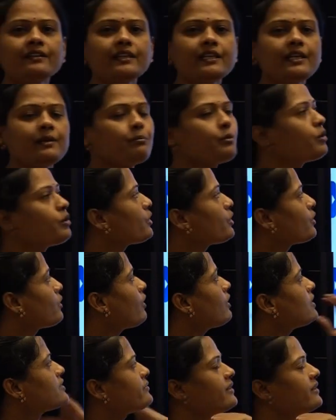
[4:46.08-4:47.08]
the
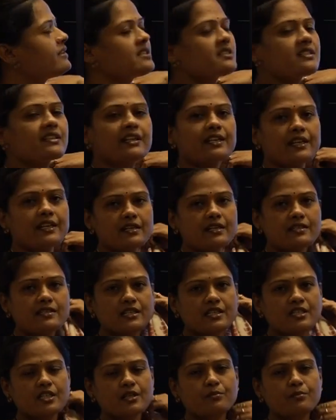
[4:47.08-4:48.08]
protocols for this critical
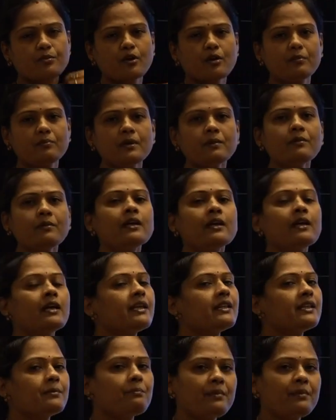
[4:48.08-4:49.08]
section problem,
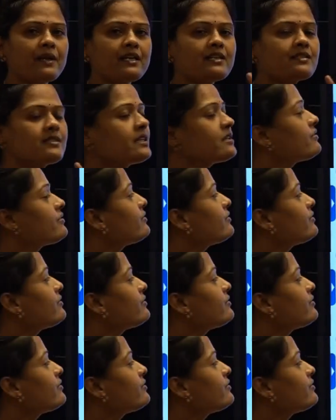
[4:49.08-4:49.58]
the basic